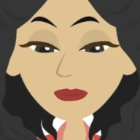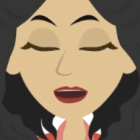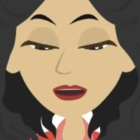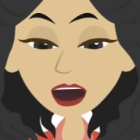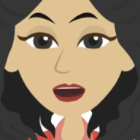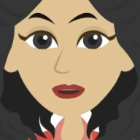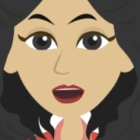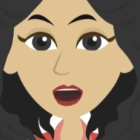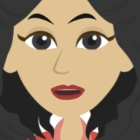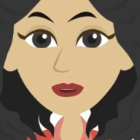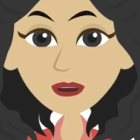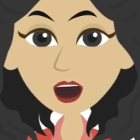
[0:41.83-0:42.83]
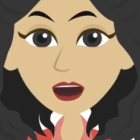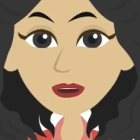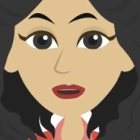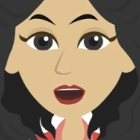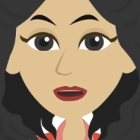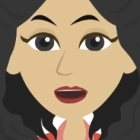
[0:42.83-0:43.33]
that live here on the
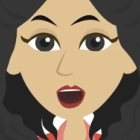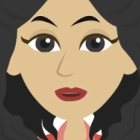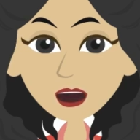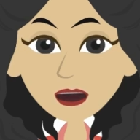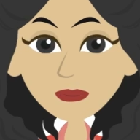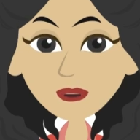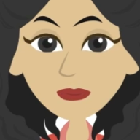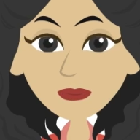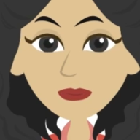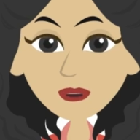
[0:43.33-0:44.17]
Alabama coast.